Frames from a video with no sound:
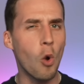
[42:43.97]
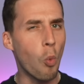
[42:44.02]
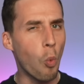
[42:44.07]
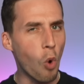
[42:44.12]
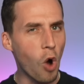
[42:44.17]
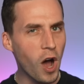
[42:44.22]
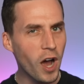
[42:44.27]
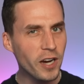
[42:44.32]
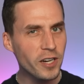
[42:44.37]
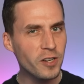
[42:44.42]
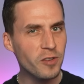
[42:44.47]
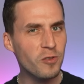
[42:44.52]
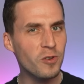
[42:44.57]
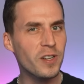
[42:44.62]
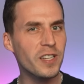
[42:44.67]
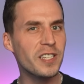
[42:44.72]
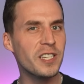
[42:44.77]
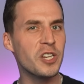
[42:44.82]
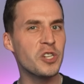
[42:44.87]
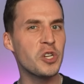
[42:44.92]
walked their
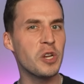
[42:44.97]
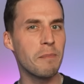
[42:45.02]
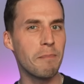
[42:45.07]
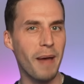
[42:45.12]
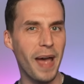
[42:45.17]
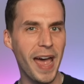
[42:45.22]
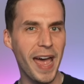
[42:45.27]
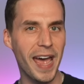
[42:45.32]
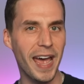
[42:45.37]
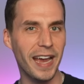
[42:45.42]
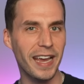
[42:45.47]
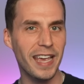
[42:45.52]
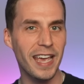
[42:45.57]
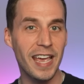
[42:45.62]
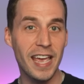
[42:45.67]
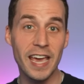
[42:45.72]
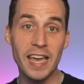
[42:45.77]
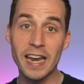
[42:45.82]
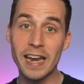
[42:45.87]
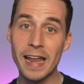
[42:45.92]
decision back
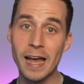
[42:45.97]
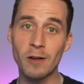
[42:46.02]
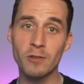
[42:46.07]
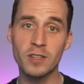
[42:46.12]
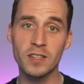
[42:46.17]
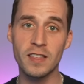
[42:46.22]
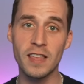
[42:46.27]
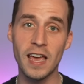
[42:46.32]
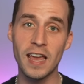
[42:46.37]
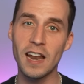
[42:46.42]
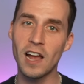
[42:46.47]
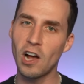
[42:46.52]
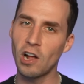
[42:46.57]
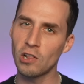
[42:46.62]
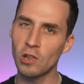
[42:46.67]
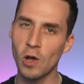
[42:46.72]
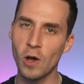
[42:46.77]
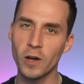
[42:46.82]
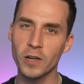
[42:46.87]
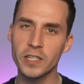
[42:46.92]
and announced that,
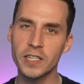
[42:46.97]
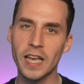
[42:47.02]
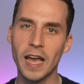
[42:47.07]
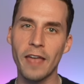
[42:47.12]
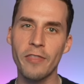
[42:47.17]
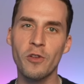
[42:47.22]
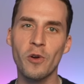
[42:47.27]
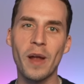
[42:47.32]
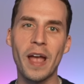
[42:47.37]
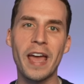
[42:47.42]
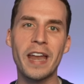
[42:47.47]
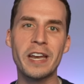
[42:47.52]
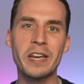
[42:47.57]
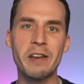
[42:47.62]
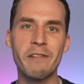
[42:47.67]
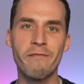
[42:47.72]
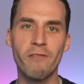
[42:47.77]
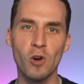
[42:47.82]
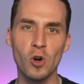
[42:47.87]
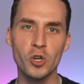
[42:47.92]
alongside their
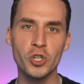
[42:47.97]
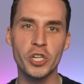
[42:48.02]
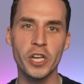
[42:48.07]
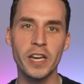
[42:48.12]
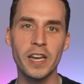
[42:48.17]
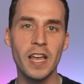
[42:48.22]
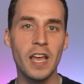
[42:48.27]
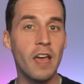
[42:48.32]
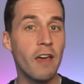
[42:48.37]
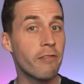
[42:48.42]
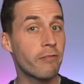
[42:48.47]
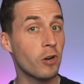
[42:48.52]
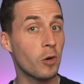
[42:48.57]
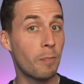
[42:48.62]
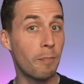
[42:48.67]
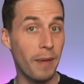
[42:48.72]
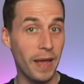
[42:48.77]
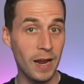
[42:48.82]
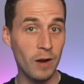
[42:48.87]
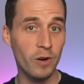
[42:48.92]
edited version, their
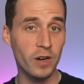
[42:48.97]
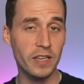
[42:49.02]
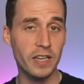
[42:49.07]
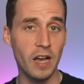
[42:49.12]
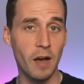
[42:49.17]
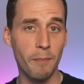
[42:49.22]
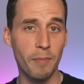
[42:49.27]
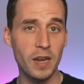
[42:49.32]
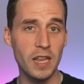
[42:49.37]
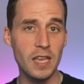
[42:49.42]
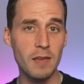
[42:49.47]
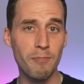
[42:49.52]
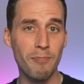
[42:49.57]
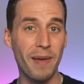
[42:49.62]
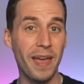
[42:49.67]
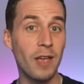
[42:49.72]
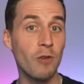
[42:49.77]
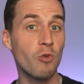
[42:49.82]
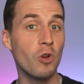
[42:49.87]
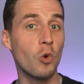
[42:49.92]
parent company,
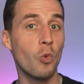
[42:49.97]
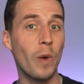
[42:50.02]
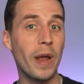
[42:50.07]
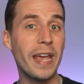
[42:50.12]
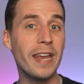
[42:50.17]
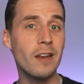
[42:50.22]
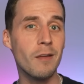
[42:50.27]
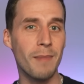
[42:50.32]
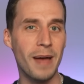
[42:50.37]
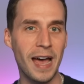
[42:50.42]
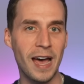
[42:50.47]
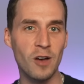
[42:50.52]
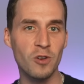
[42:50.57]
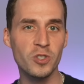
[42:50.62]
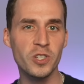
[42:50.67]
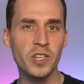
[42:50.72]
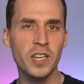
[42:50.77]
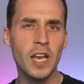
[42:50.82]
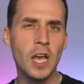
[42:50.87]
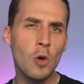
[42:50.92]
Penguin Random
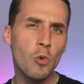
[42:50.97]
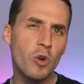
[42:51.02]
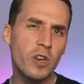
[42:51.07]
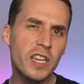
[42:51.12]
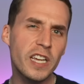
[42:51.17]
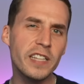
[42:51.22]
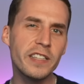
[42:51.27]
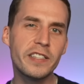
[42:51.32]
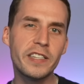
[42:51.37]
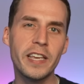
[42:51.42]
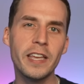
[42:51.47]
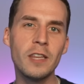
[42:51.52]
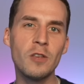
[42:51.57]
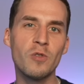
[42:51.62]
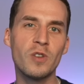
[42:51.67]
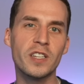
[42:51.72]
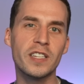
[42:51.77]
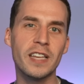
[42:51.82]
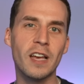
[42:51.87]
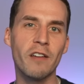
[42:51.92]
House, would continue
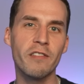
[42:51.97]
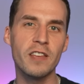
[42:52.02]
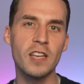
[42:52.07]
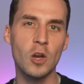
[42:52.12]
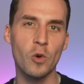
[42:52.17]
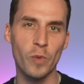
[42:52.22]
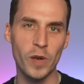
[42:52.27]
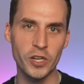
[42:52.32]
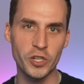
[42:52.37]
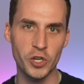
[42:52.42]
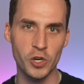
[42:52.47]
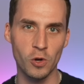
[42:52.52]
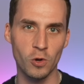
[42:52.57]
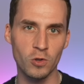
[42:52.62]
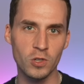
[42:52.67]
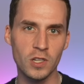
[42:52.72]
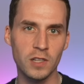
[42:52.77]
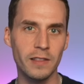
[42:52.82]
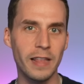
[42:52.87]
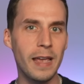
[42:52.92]
to sell the
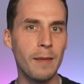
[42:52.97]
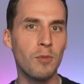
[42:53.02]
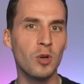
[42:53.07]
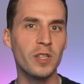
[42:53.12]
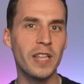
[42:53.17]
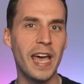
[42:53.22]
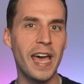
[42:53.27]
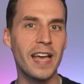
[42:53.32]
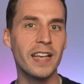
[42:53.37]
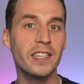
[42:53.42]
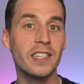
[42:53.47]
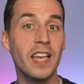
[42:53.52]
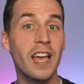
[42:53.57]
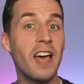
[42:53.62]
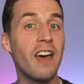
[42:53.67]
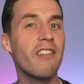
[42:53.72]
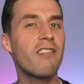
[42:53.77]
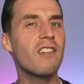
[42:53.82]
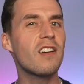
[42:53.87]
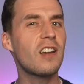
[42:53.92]
originals labeled as
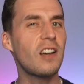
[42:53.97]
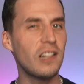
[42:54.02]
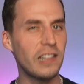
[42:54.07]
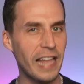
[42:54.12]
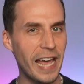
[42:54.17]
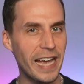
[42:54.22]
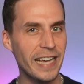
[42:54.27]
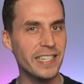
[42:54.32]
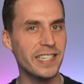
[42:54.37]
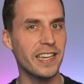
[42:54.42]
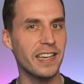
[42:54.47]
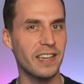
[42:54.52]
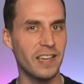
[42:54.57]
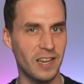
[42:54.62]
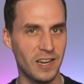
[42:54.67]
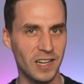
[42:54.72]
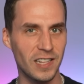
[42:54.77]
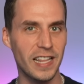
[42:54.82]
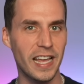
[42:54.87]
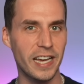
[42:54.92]
the Classic
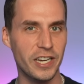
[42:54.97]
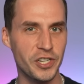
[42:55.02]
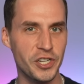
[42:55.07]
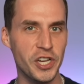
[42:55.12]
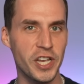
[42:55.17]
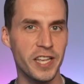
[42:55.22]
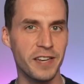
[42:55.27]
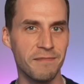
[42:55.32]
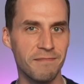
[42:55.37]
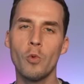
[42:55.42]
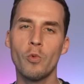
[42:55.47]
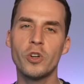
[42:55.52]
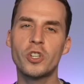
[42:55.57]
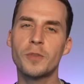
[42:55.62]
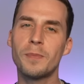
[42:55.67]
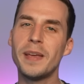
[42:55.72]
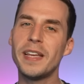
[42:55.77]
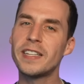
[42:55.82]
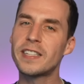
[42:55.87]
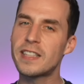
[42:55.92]
Collection, which
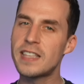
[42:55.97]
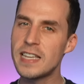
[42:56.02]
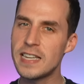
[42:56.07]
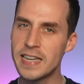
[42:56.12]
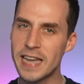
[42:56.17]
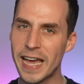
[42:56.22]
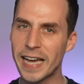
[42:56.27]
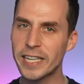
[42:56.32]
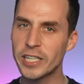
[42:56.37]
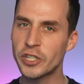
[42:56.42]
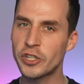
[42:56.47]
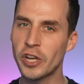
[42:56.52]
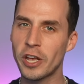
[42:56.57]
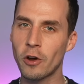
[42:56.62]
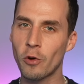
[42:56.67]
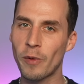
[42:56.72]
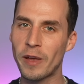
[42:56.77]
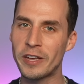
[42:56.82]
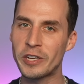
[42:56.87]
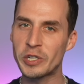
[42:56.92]
means the next
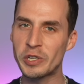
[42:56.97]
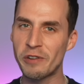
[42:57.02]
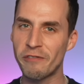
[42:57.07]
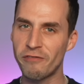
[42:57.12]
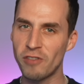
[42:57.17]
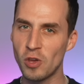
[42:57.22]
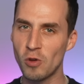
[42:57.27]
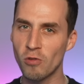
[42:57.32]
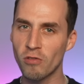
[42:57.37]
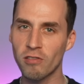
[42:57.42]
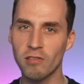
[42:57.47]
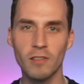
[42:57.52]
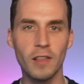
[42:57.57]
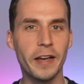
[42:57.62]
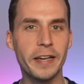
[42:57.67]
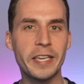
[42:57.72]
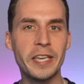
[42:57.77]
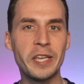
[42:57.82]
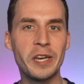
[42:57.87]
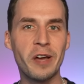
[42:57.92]
generation of youth
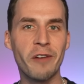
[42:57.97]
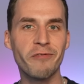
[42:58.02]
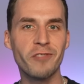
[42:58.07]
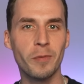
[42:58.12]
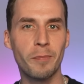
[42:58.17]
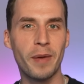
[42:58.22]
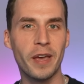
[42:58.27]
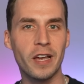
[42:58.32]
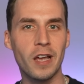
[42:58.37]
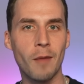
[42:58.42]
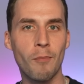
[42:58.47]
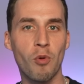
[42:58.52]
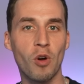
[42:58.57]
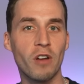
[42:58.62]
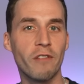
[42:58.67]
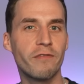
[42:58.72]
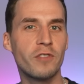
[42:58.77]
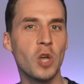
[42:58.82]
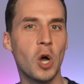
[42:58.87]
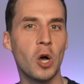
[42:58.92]
lucky enough to pick up one
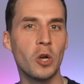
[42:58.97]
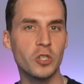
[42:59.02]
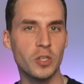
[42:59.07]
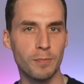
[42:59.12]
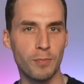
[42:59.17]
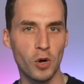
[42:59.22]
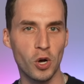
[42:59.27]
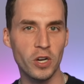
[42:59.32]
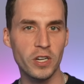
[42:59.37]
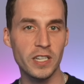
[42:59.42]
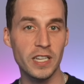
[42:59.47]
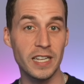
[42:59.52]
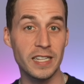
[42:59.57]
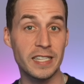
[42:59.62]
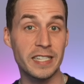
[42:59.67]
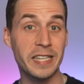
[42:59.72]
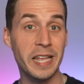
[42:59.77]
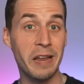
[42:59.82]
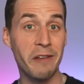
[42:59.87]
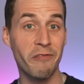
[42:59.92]
of Dahl's books
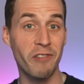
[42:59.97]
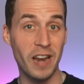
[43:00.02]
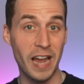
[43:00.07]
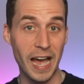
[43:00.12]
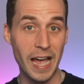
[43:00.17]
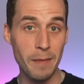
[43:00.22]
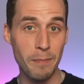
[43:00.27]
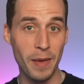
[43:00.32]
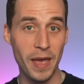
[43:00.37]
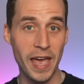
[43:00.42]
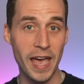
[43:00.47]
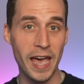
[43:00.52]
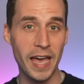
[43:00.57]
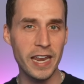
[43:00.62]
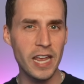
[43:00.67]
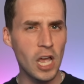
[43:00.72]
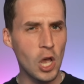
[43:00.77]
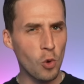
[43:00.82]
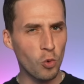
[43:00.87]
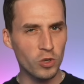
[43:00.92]
instead of an
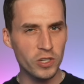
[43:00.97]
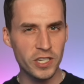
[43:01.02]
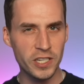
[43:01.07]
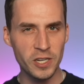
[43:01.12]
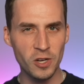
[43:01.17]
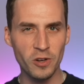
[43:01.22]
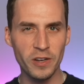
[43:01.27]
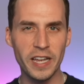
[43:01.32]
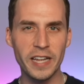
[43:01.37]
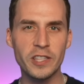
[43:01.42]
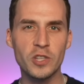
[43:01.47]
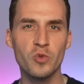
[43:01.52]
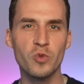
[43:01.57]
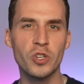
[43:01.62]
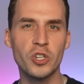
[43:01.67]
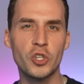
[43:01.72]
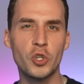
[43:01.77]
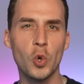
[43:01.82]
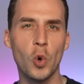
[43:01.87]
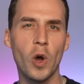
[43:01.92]
iPad will still get to
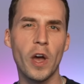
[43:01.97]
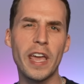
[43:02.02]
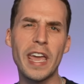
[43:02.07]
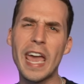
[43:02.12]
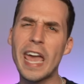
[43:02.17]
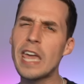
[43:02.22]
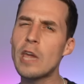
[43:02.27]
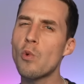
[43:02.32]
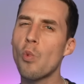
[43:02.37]
enjoy a